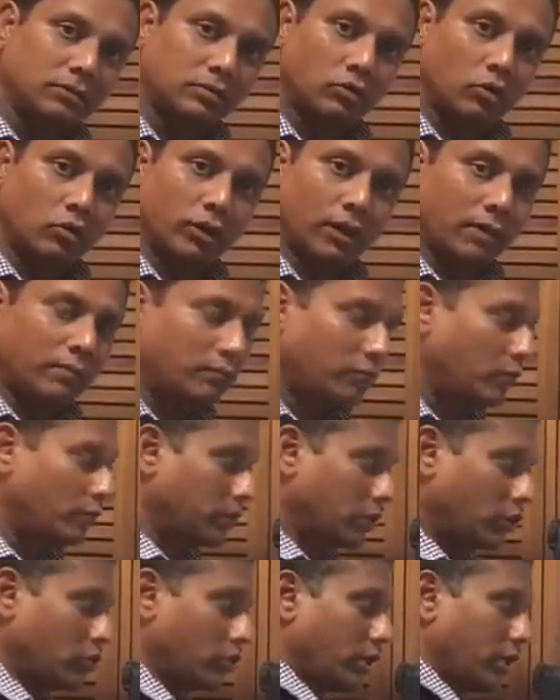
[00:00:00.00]
sodium from
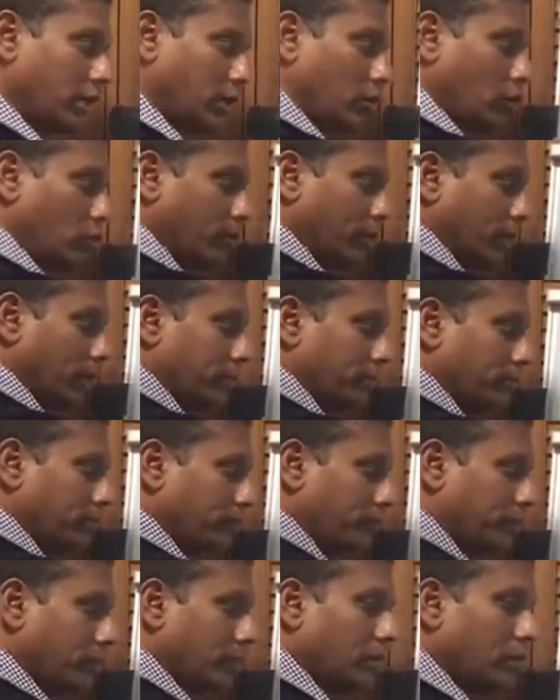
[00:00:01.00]
the urinary lumen.
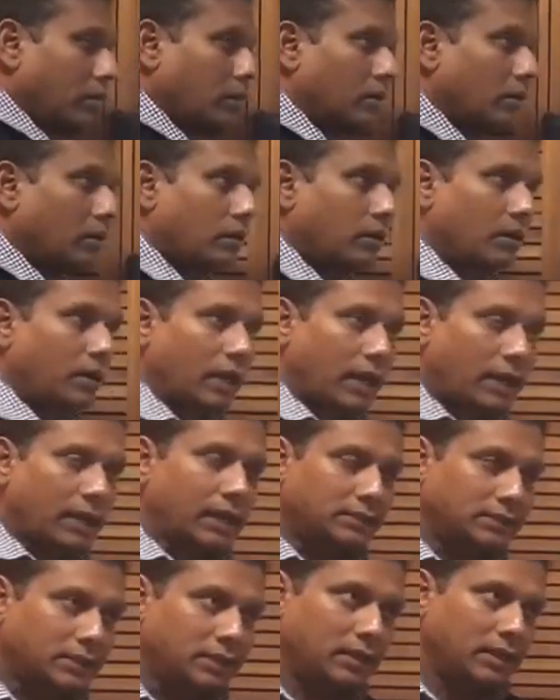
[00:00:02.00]
And
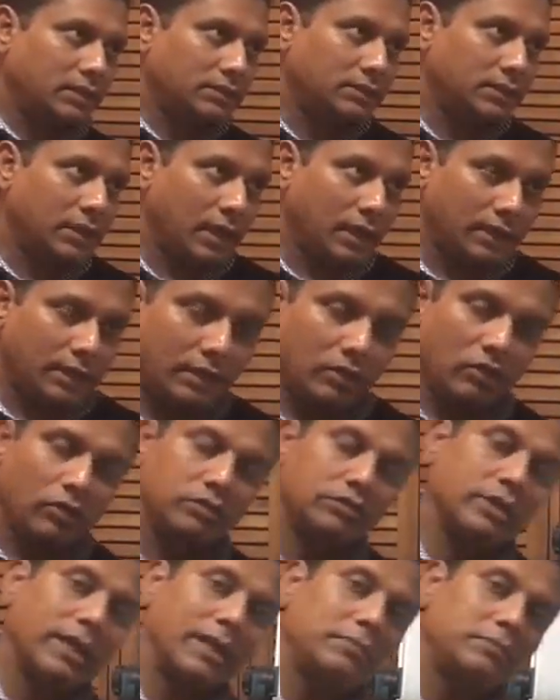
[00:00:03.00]
as it does that, it
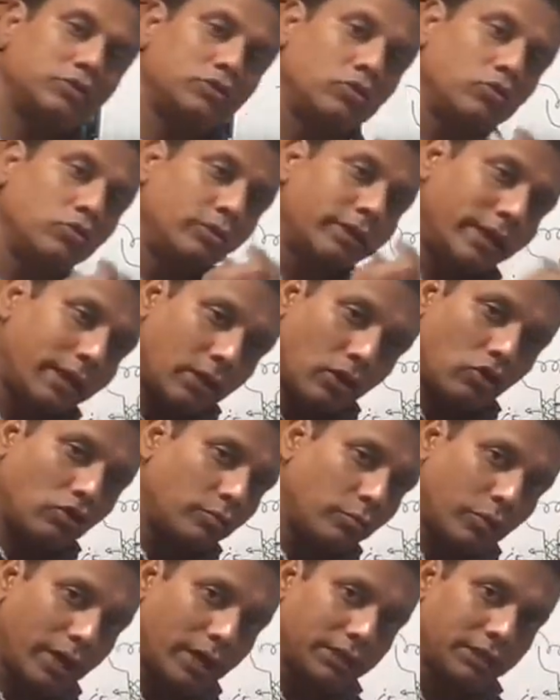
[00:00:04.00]
also helps to kick
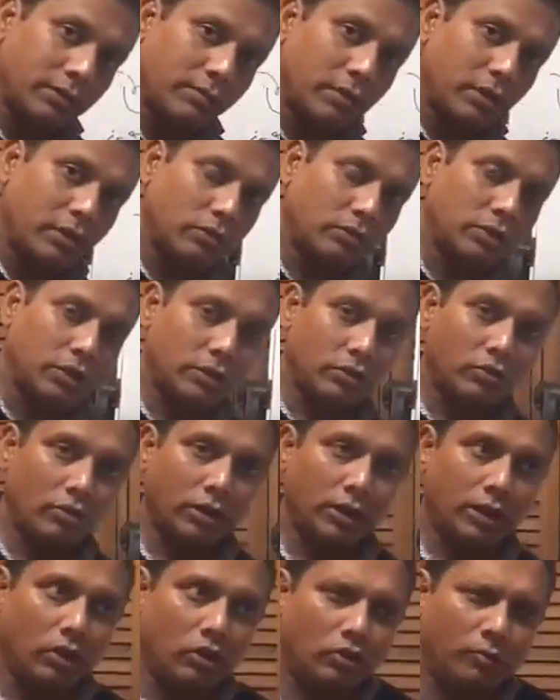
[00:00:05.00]
out potassium into the
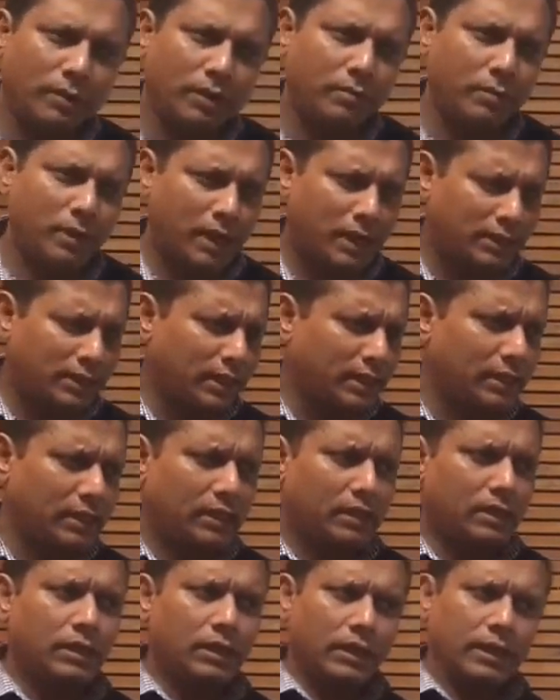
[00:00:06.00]
urinary lumen. But I think
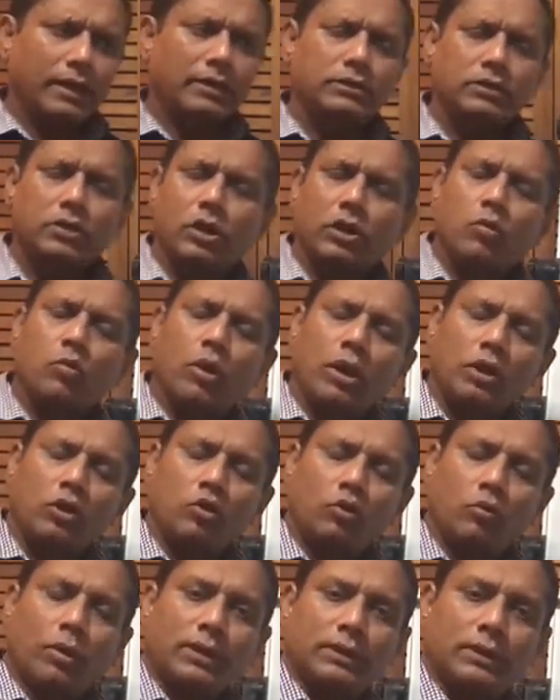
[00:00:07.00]
it's not a
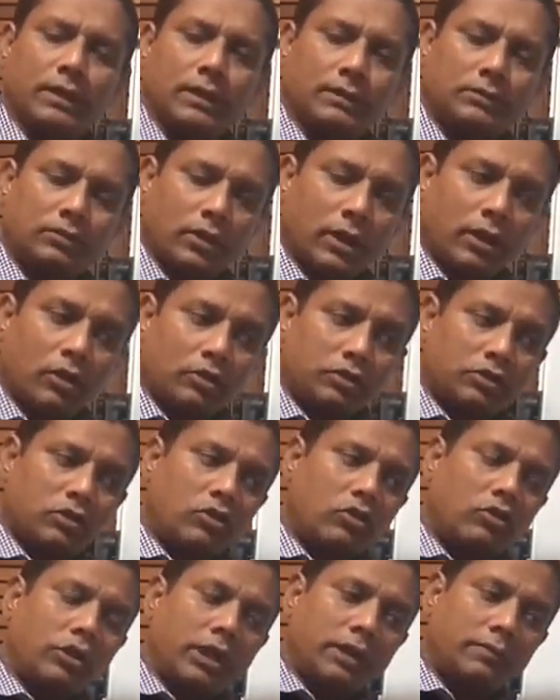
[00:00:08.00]
one-to-one thing. So
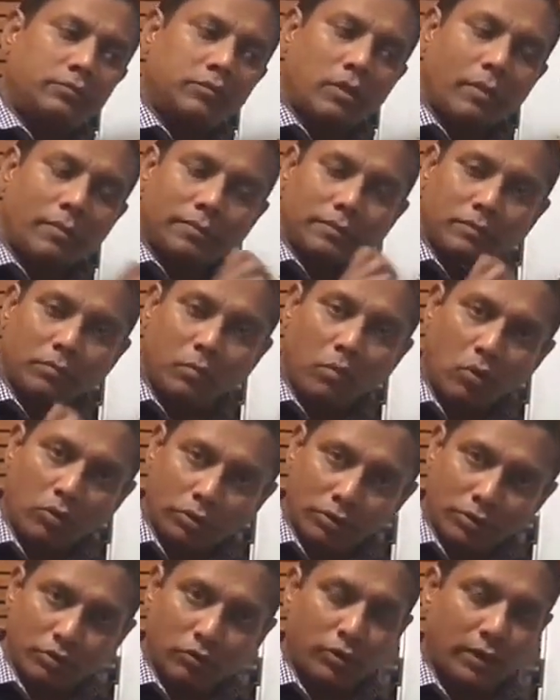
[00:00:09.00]
aldosterone reabsorbs more
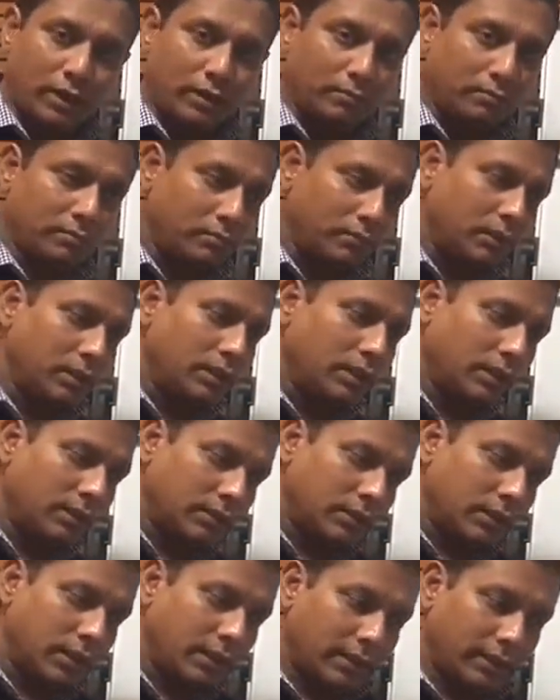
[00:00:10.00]
sodium
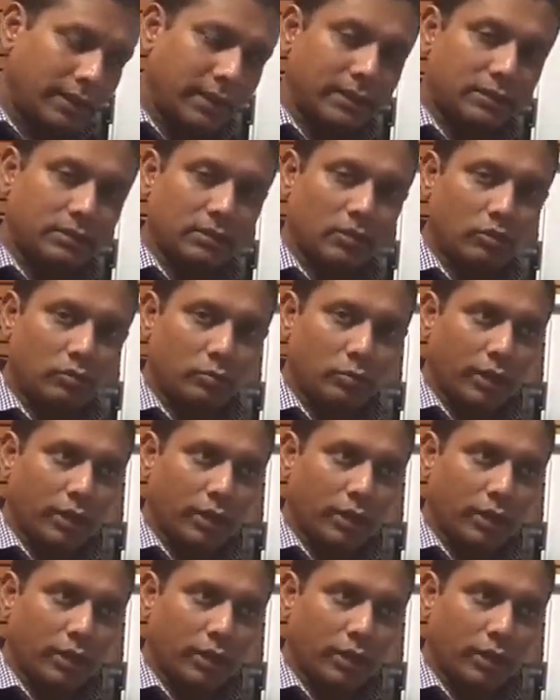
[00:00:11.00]
than it kicks out